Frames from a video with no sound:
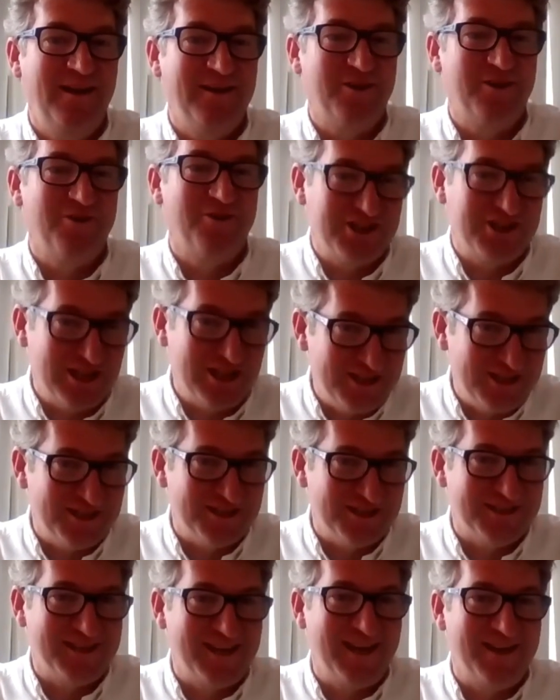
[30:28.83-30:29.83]

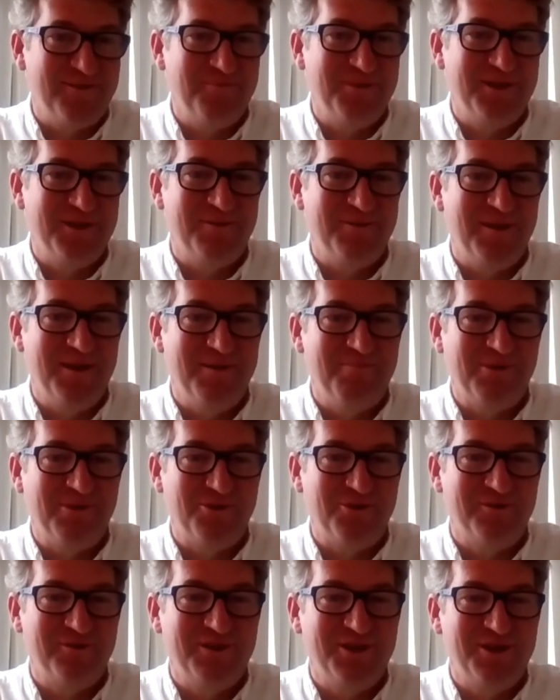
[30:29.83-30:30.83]
Congratulations again on being an
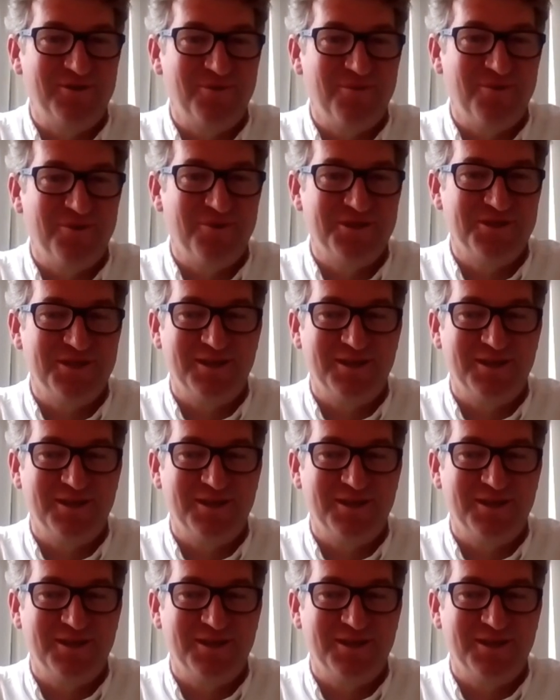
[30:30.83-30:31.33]
Employer of the Year award,